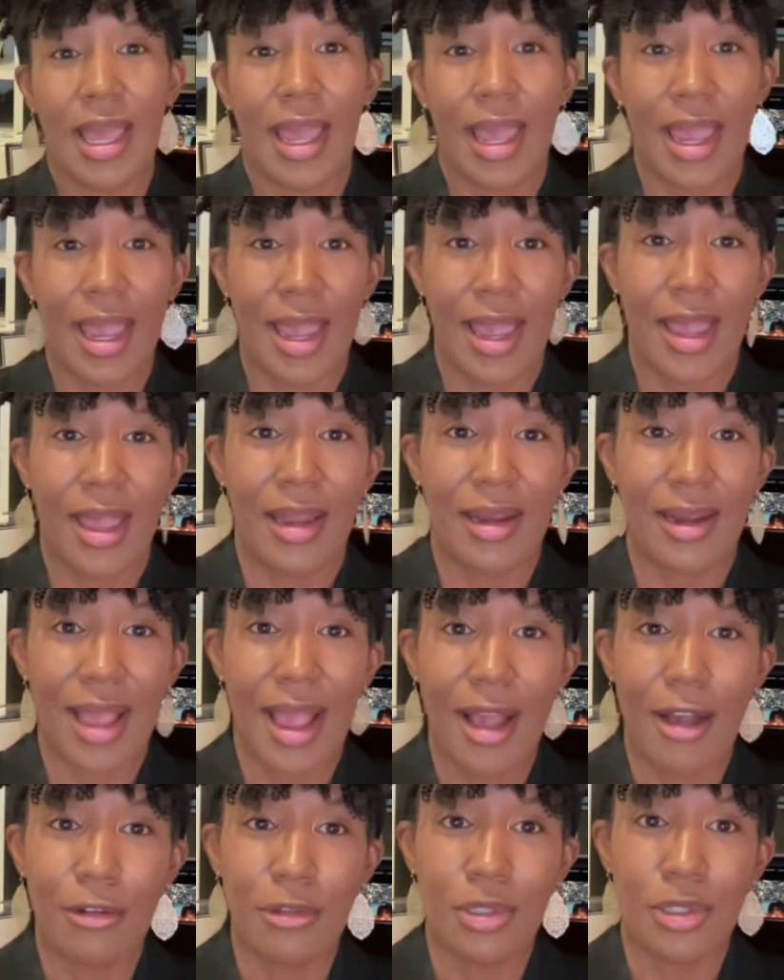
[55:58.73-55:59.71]
and
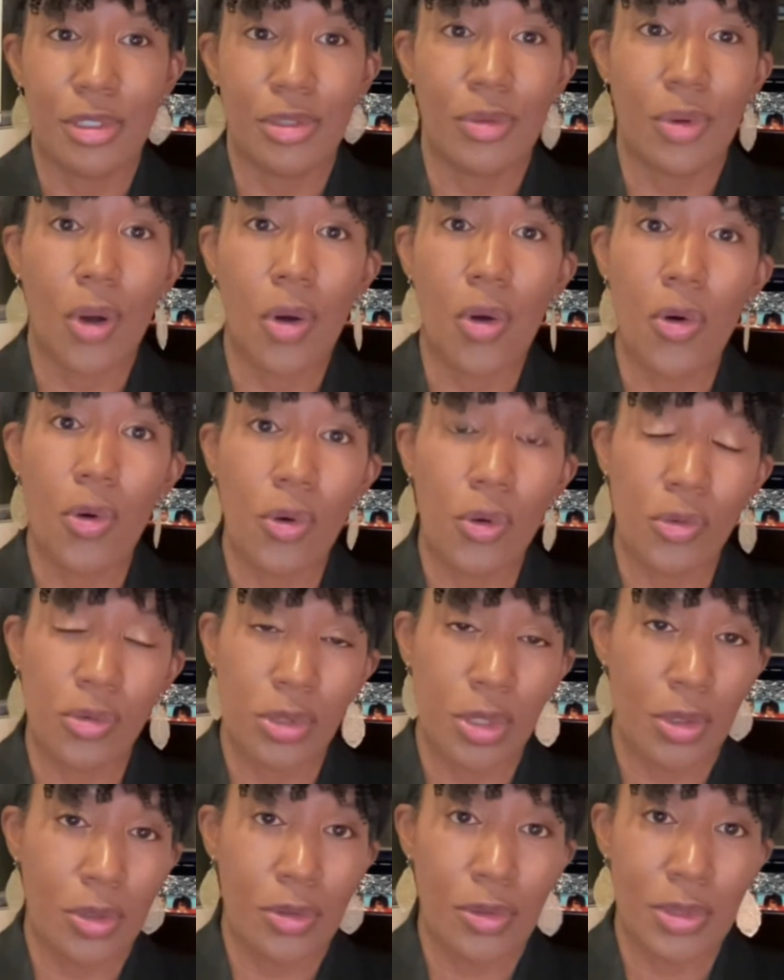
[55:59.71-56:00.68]
how to
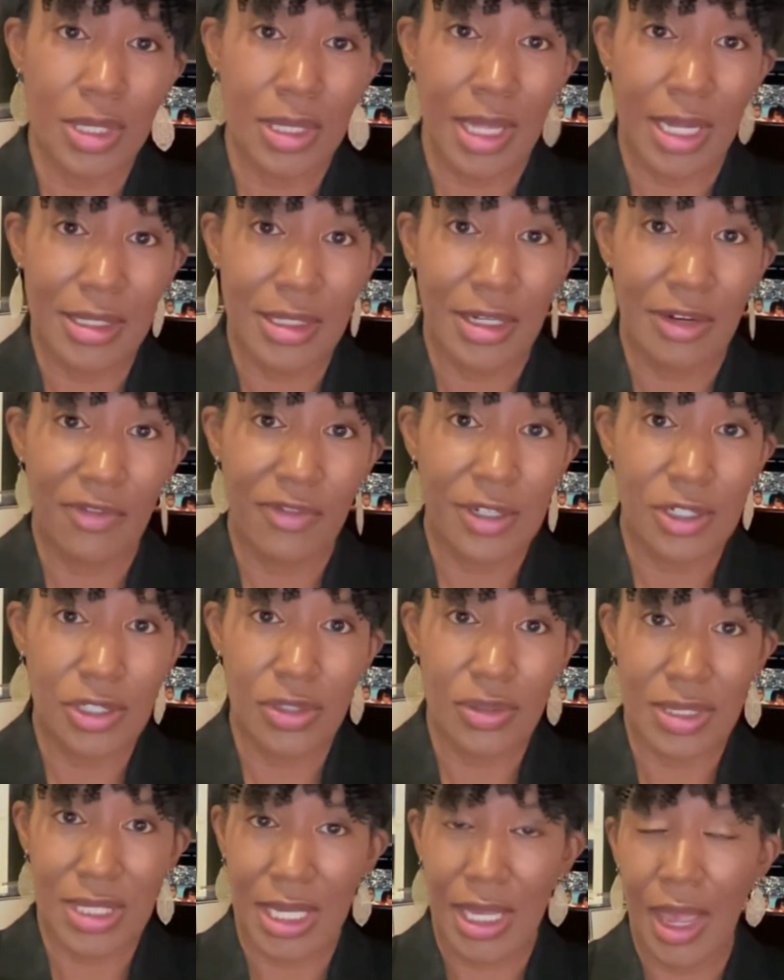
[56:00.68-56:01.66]
hold those elected
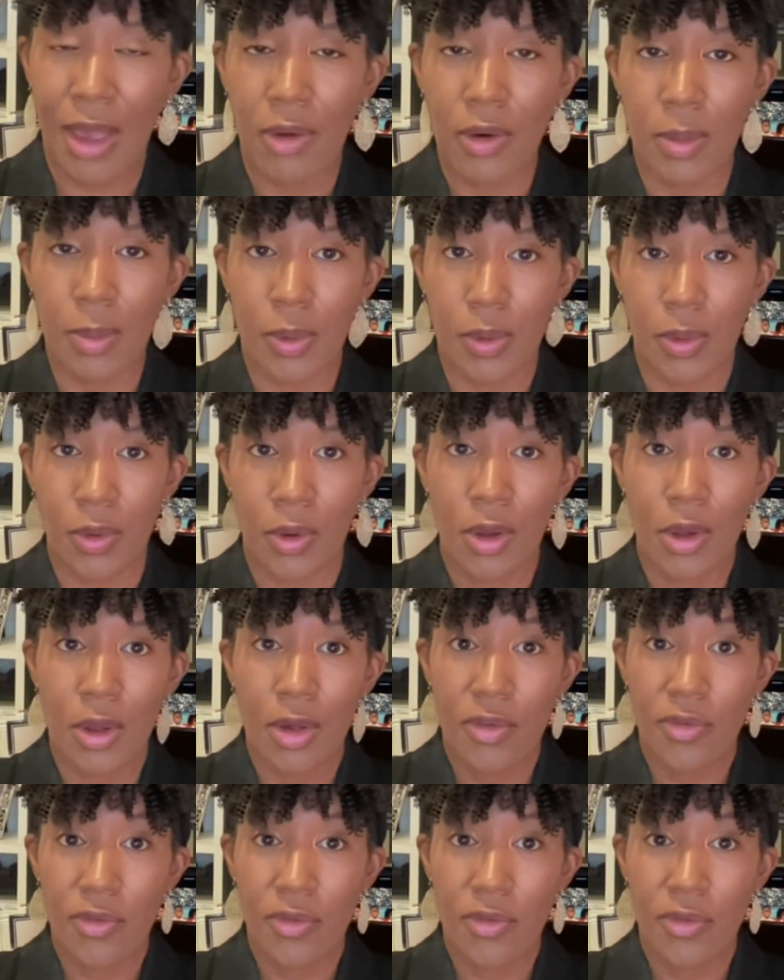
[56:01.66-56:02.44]
officials accountable